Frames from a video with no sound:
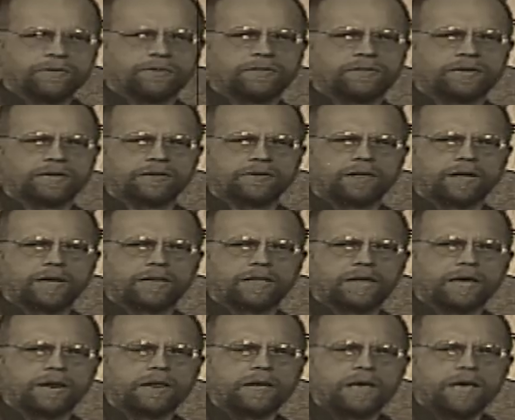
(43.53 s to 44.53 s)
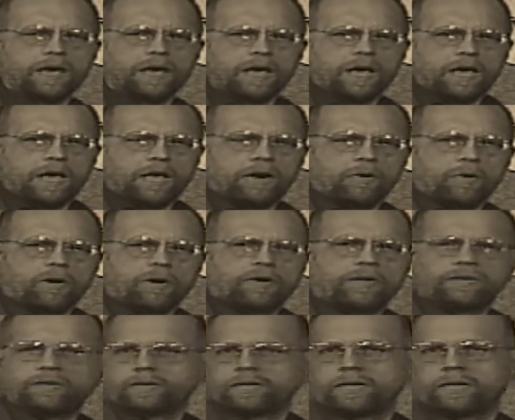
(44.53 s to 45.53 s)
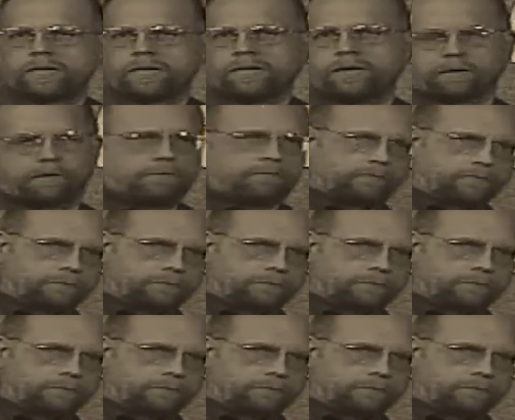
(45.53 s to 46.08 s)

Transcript: and things like that in order to see